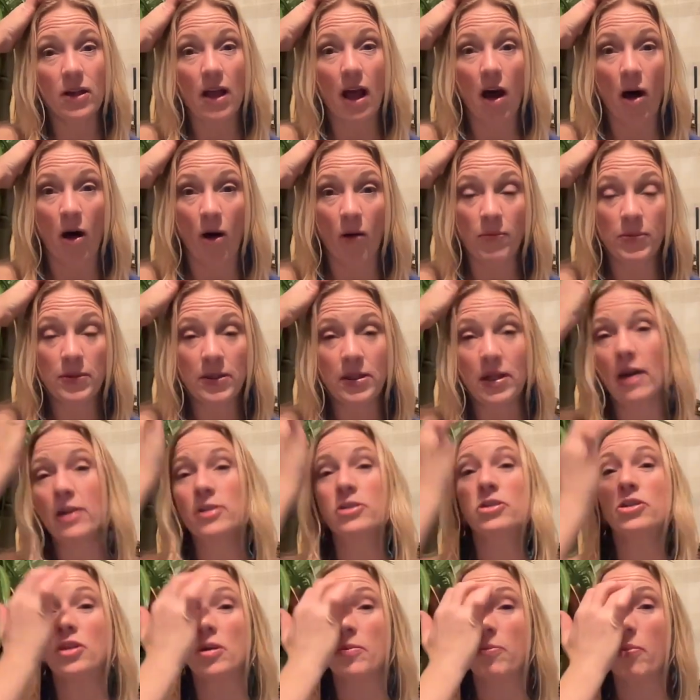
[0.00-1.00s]
help
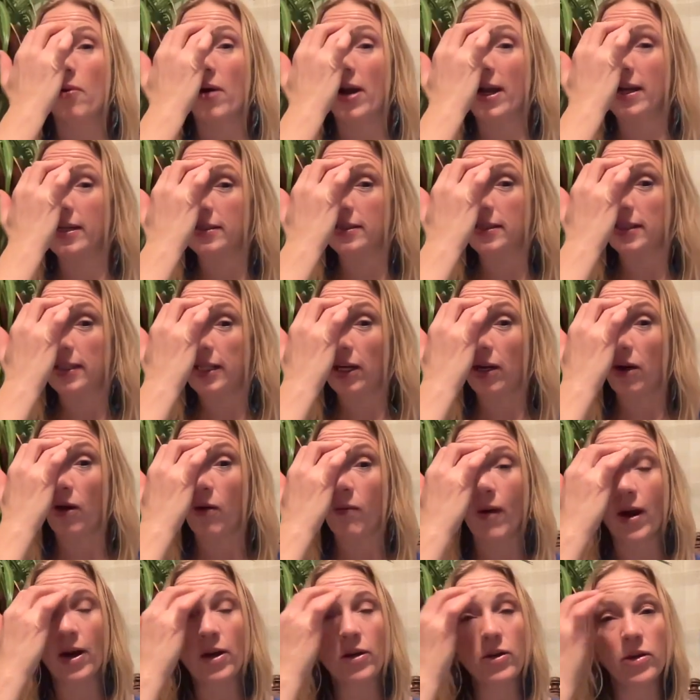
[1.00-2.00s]
touch the points here
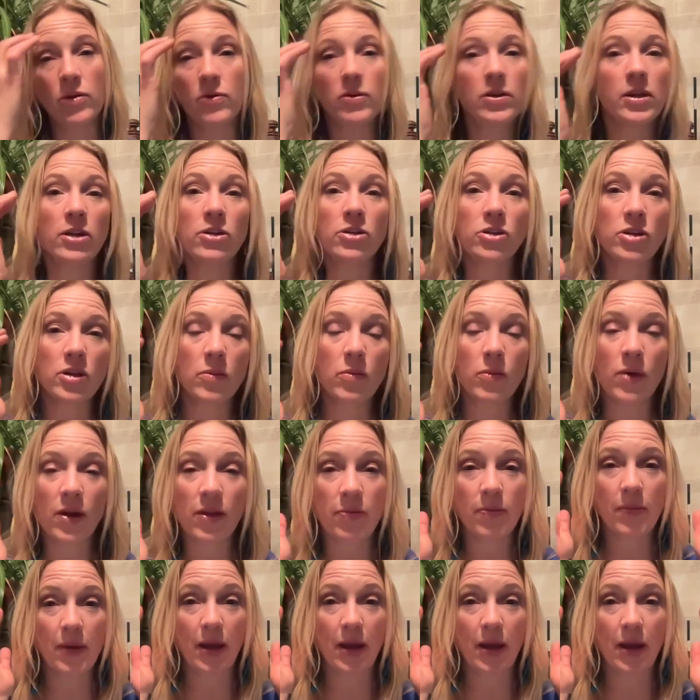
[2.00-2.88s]
why don't you touch them with